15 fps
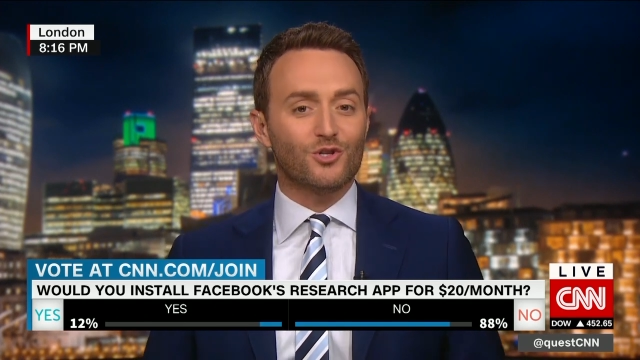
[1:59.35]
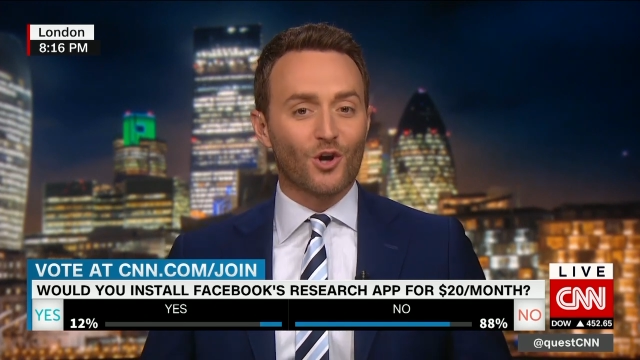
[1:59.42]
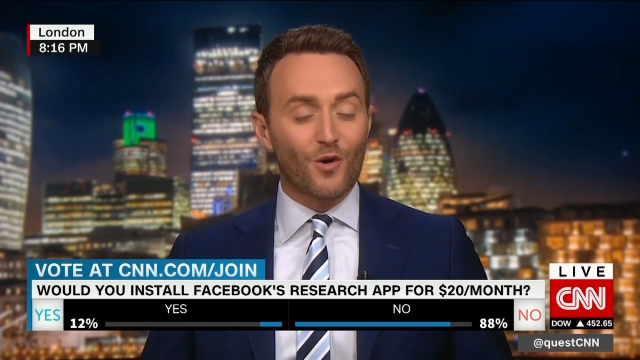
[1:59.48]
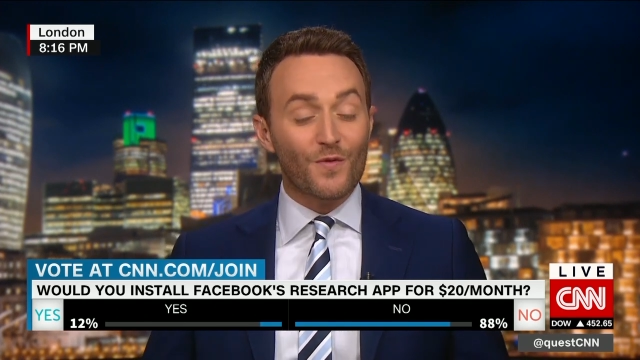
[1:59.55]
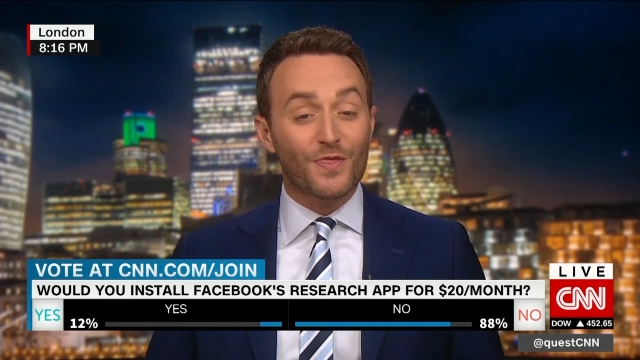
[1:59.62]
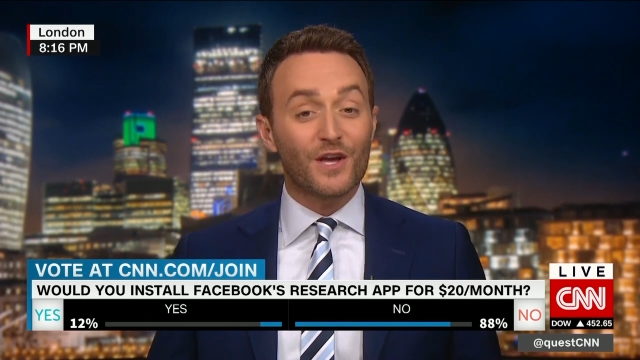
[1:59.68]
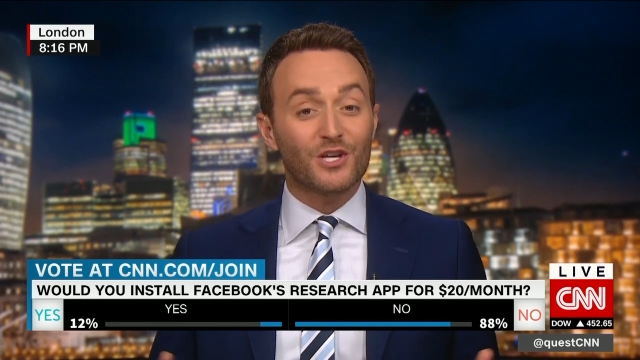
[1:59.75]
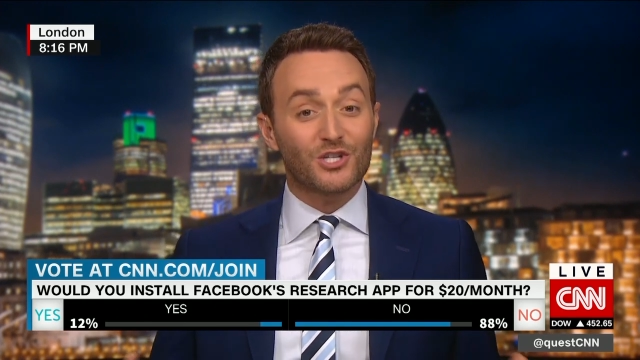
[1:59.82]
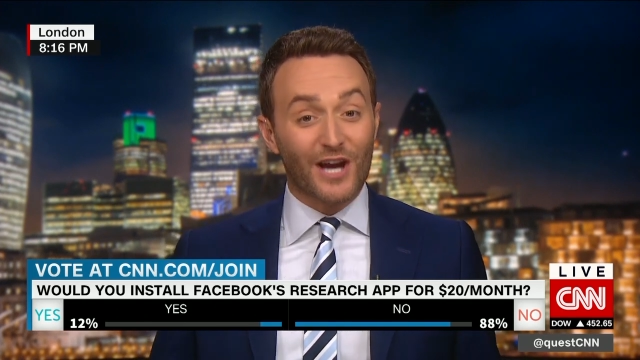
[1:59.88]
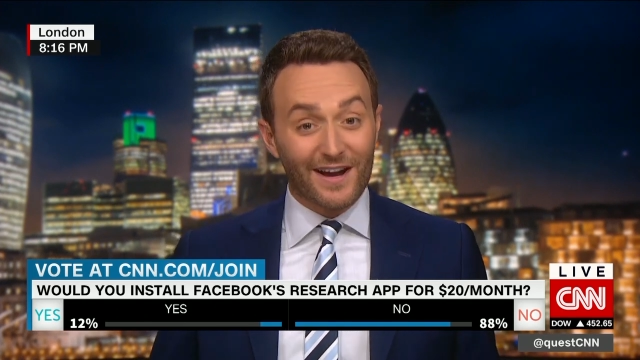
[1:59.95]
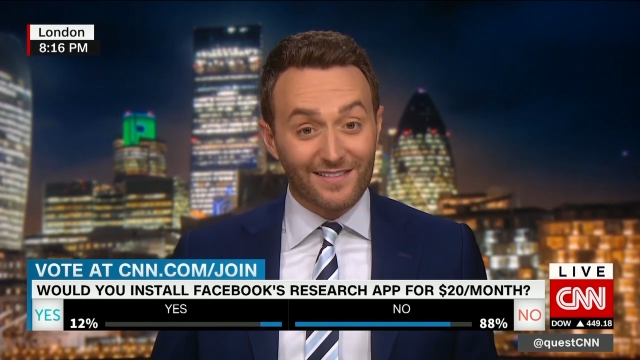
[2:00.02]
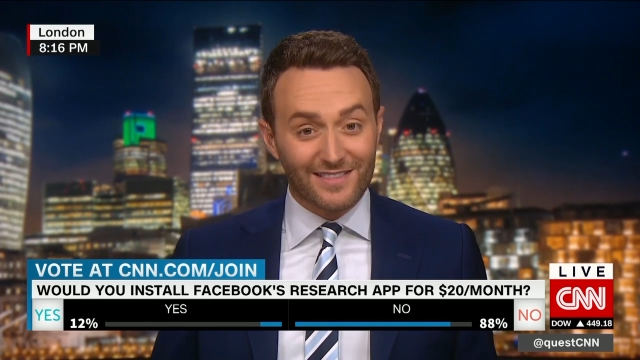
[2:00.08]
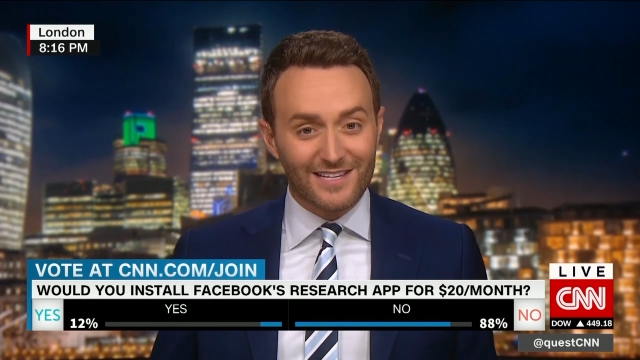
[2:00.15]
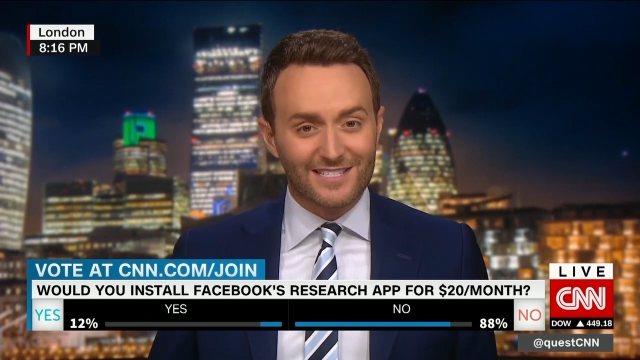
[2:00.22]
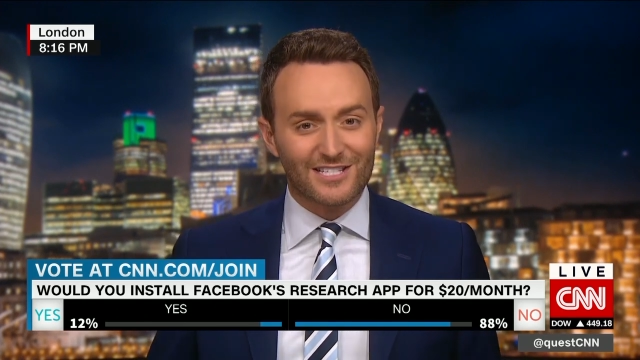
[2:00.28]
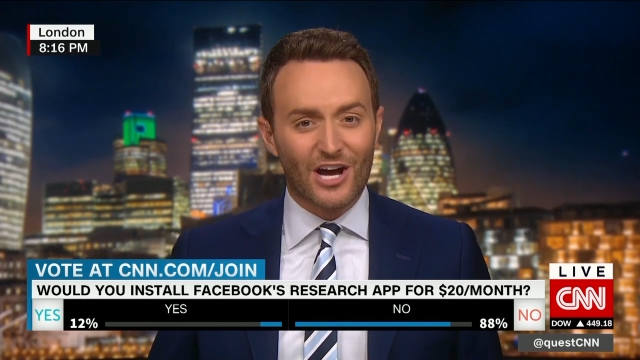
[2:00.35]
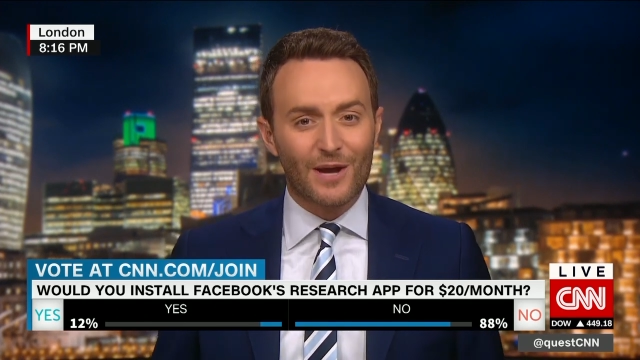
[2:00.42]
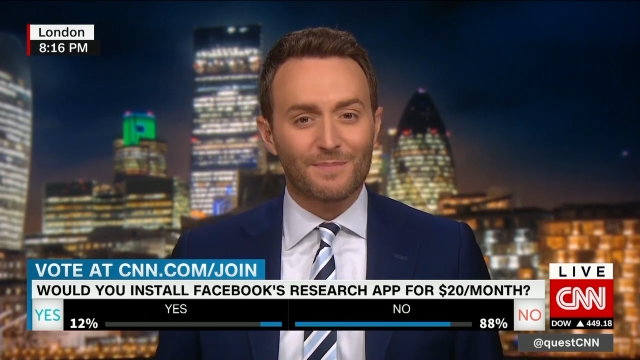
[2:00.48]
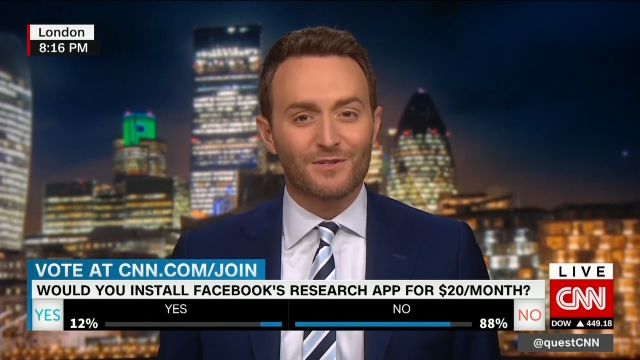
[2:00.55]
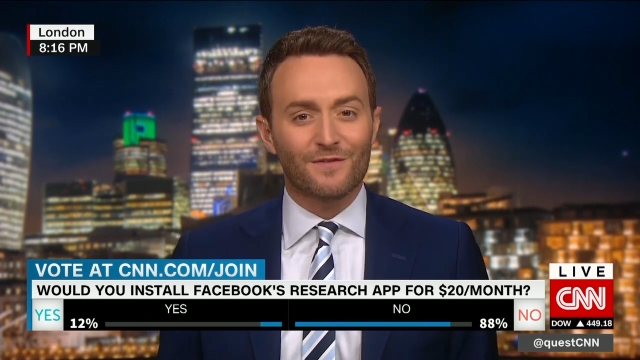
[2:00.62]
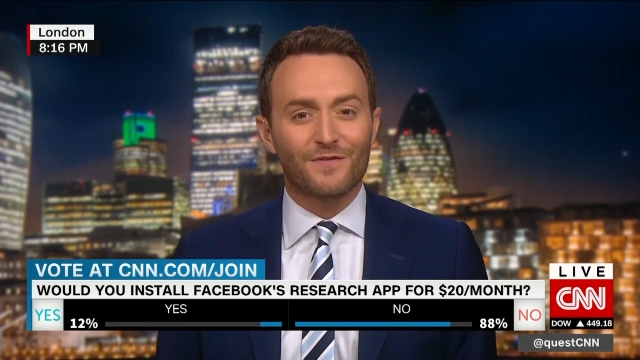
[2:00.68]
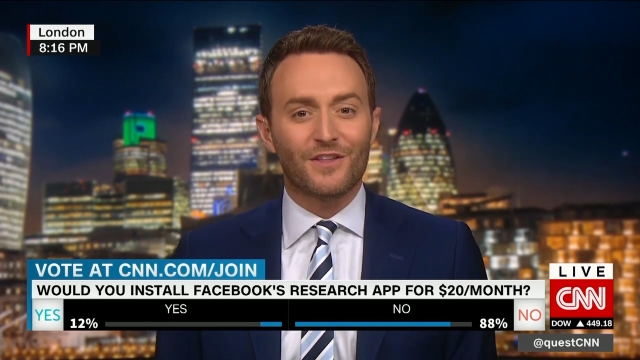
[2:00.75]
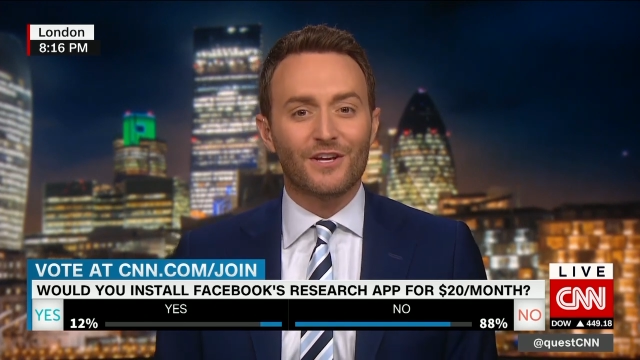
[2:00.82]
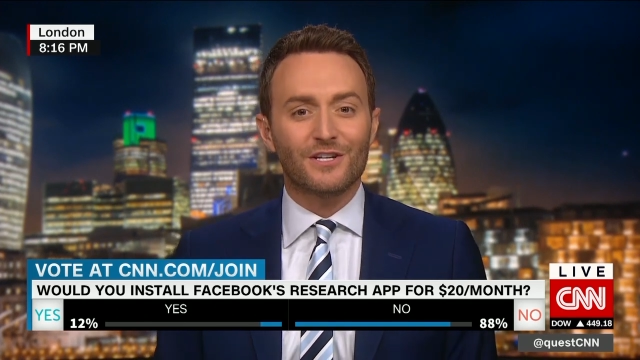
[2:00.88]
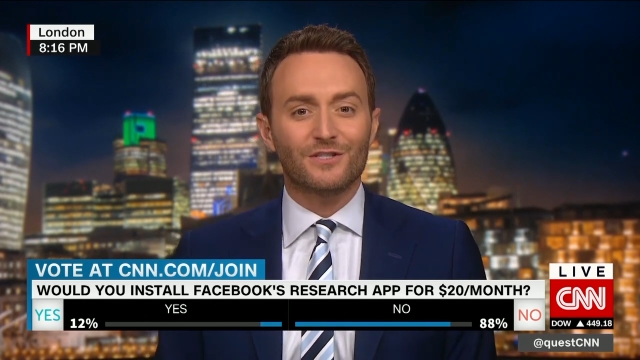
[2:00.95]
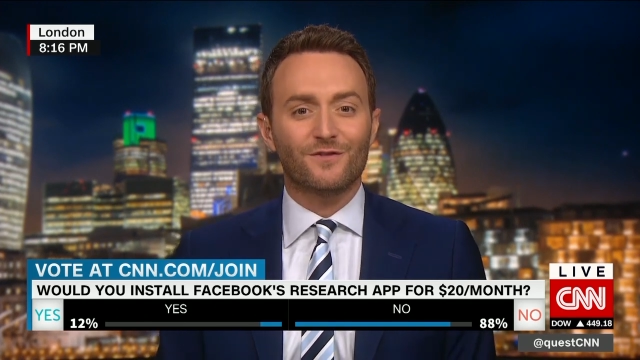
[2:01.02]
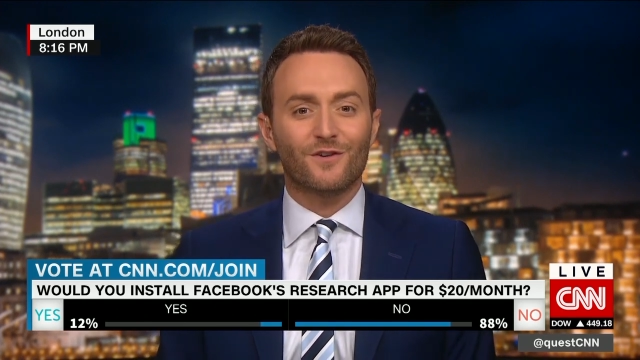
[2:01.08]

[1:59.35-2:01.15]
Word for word: Don't they check these types of things